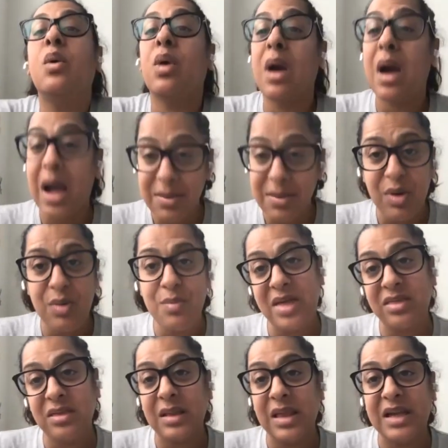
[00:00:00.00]
or
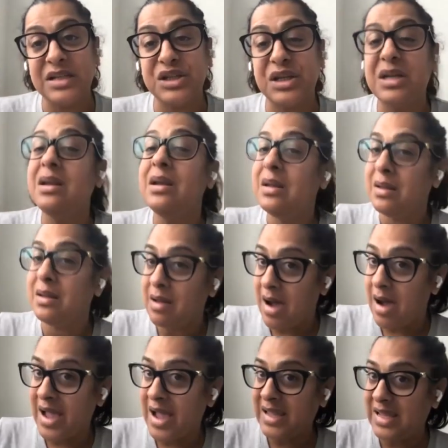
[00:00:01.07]
hypomethylation,
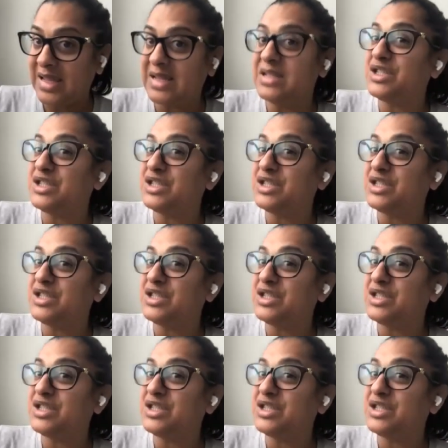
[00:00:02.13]
i.e.